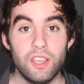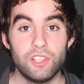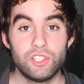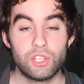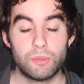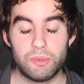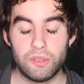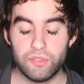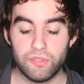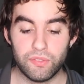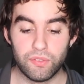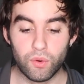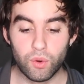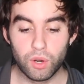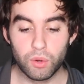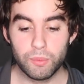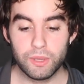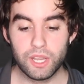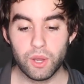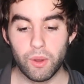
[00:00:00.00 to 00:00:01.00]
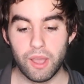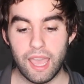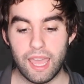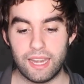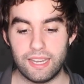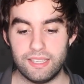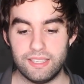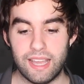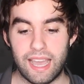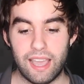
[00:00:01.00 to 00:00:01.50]
So before we go
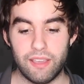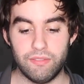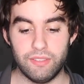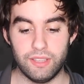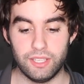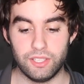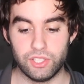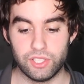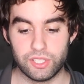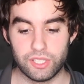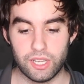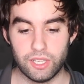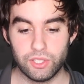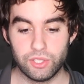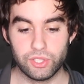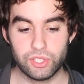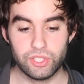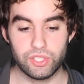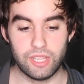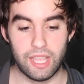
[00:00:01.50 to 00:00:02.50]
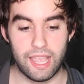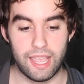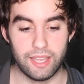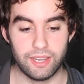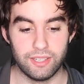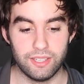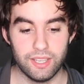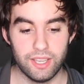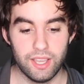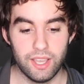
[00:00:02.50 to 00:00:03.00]
ahead and dive in, just
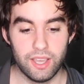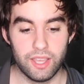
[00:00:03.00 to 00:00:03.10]
understand